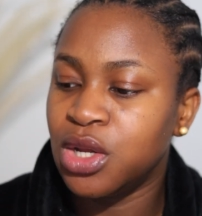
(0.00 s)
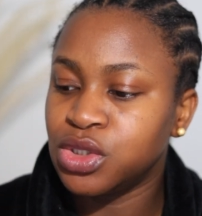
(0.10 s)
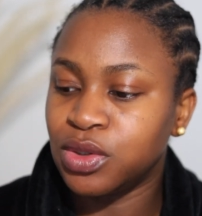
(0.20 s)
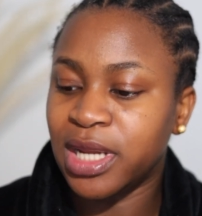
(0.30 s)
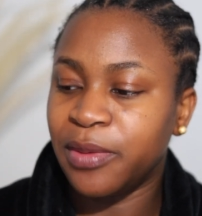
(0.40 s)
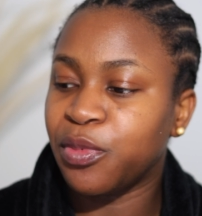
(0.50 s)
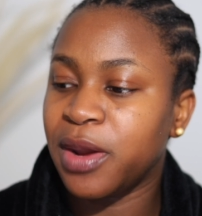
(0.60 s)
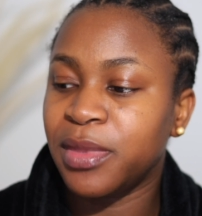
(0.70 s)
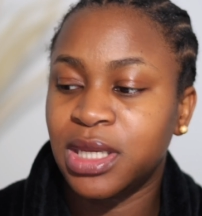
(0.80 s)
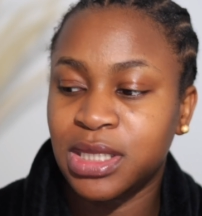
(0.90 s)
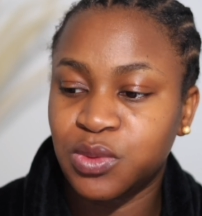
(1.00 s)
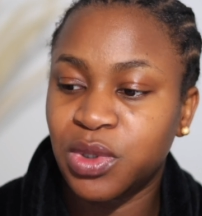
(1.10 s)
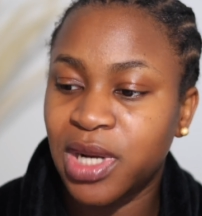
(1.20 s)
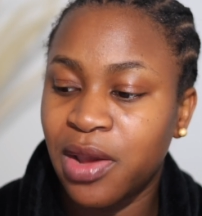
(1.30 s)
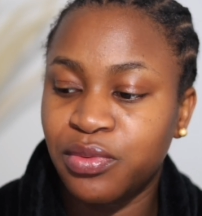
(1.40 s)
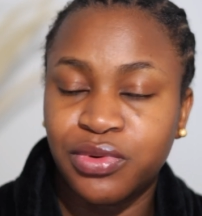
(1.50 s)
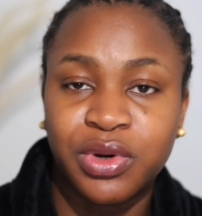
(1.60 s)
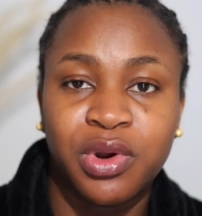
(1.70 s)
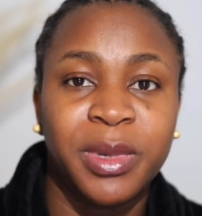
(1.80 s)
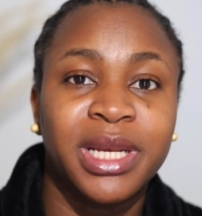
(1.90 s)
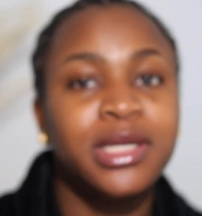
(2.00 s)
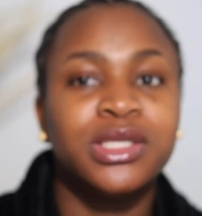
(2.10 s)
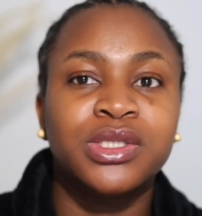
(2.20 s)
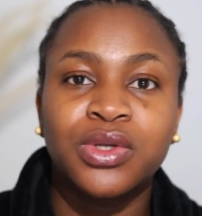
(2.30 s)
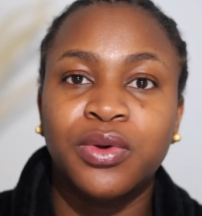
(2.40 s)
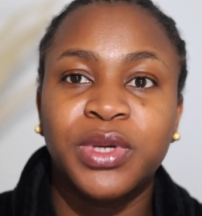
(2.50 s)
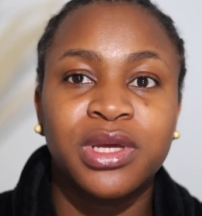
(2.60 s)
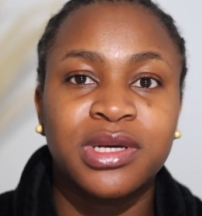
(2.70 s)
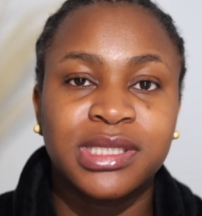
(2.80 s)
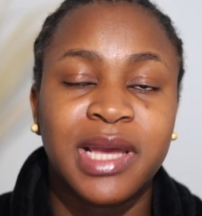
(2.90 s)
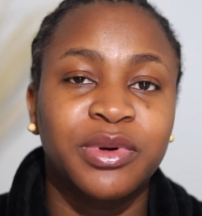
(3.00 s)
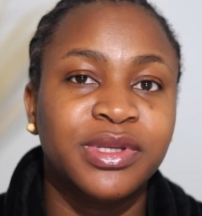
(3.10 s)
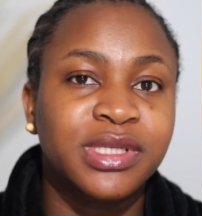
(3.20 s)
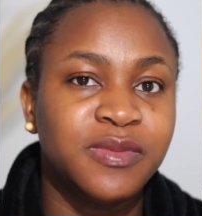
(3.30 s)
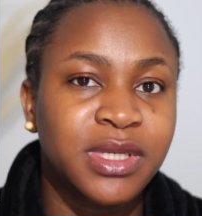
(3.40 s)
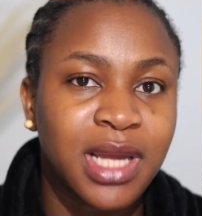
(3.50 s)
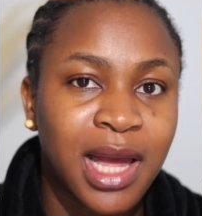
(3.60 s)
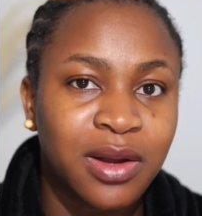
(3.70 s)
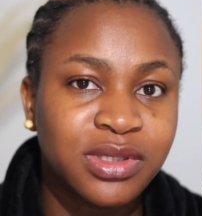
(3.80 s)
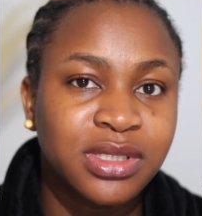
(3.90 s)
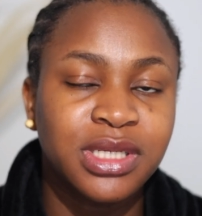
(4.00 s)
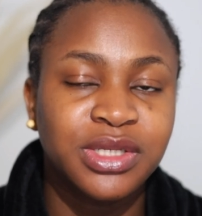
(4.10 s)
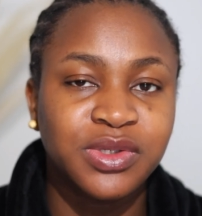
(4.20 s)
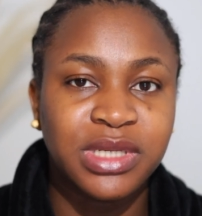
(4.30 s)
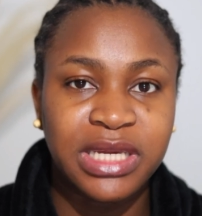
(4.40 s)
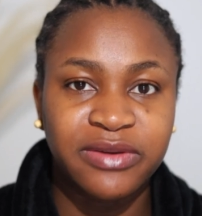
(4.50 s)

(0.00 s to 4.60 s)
So that primer is what I would recommend. So because I'm going to be out into the